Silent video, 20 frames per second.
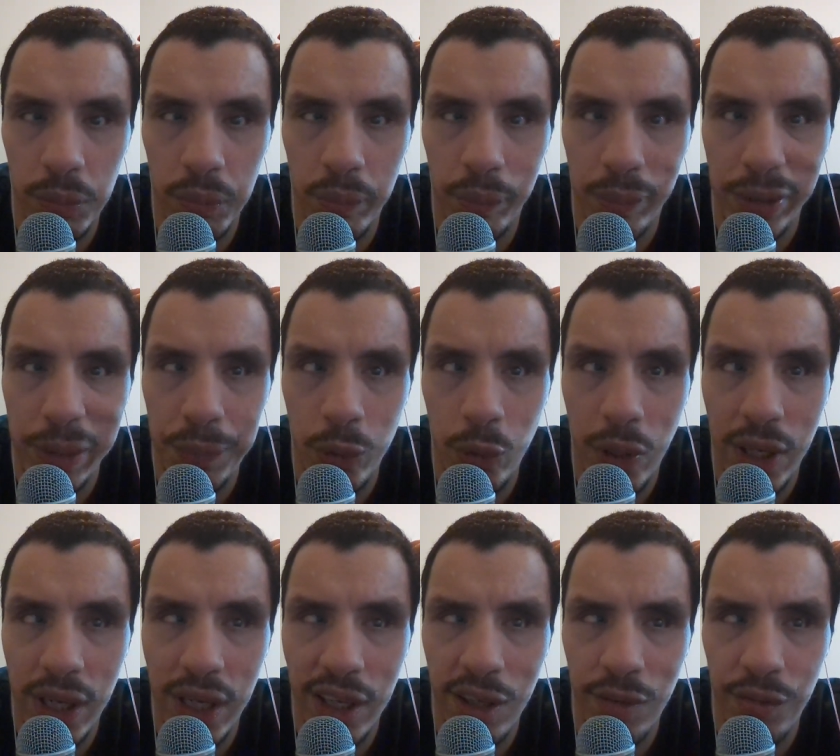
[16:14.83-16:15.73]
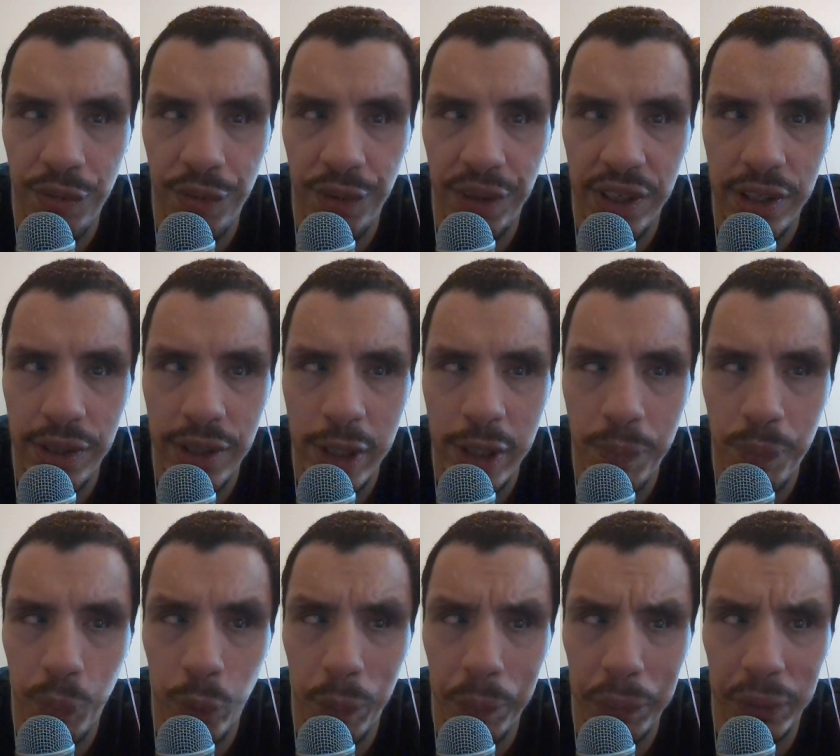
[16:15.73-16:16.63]
People have hip
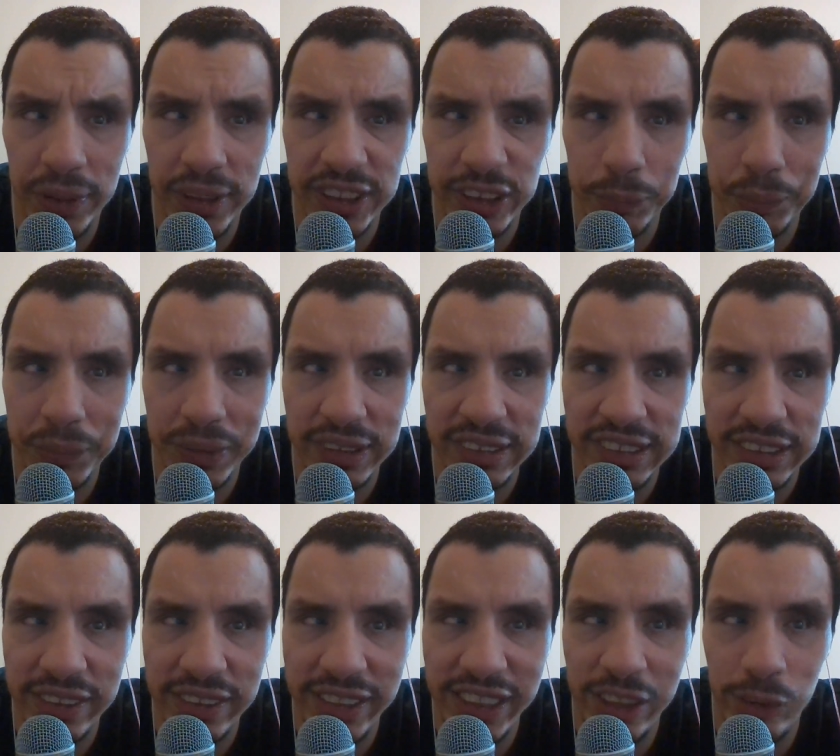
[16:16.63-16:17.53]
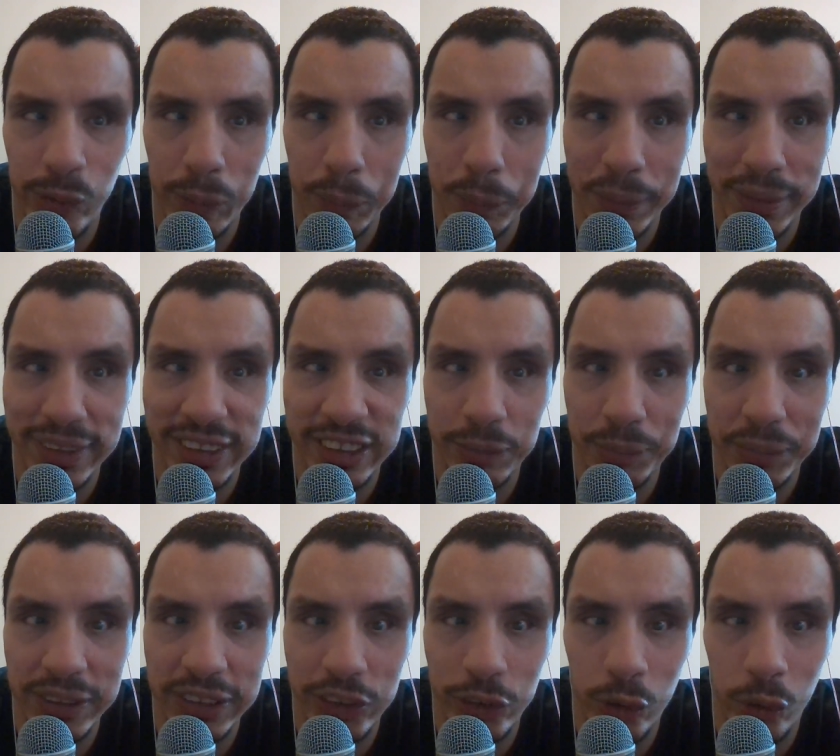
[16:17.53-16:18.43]
replacements, knee
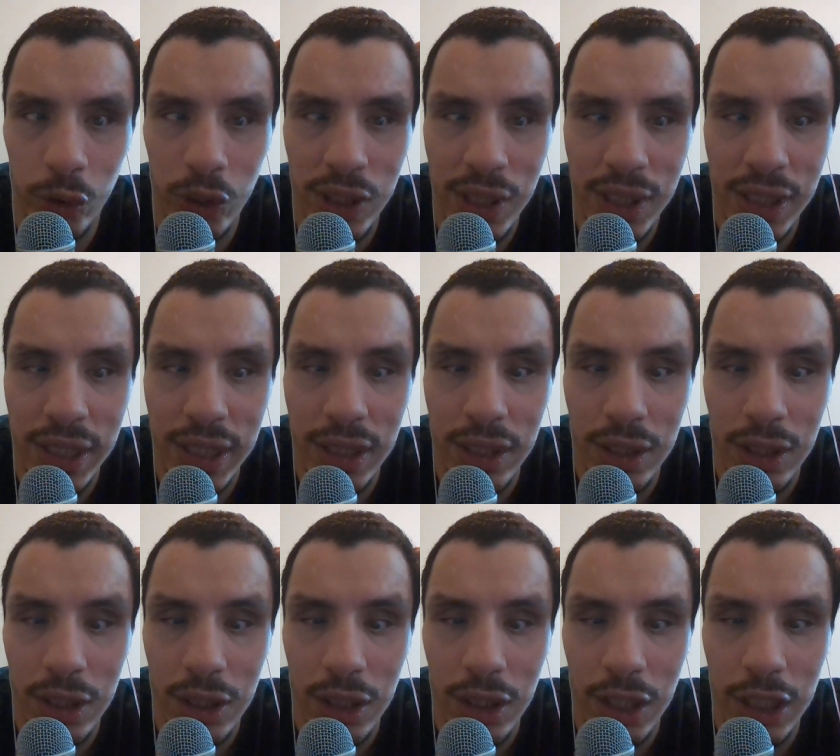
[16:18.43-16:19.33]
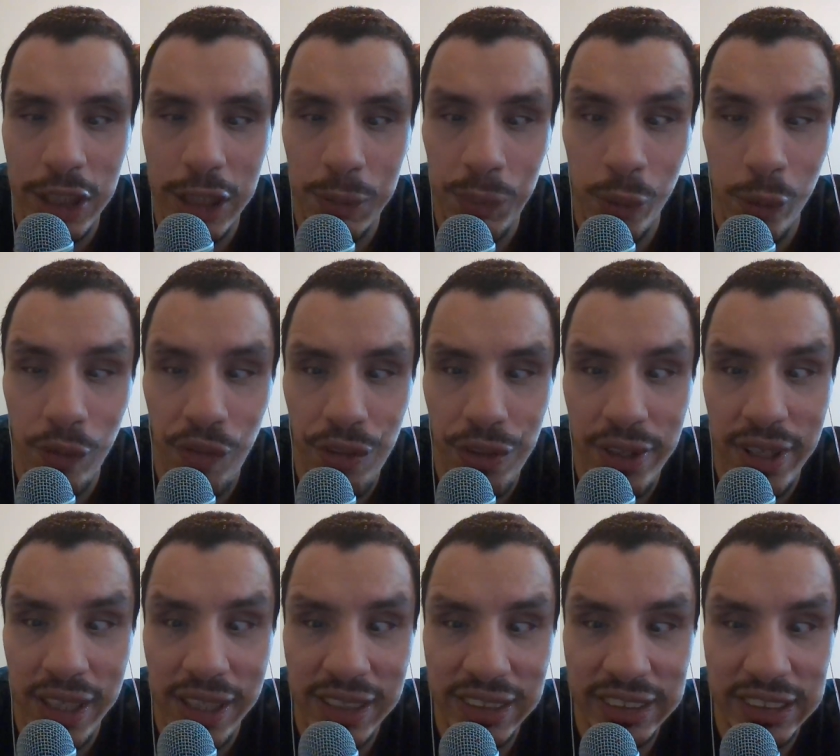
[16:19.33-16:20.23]
replacements, or a number of
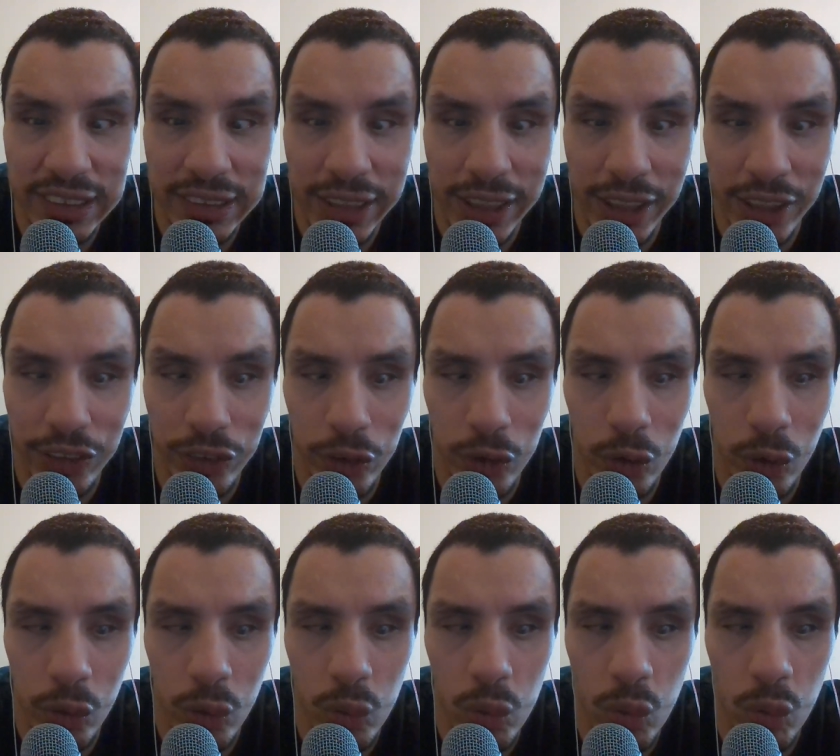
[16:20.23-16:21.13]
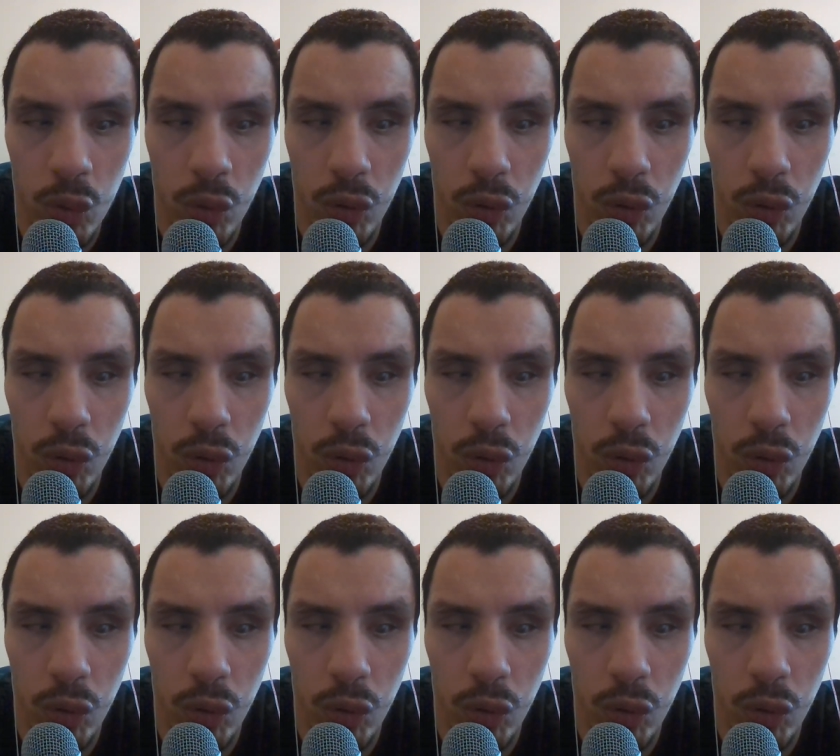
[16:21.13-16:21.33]
things can go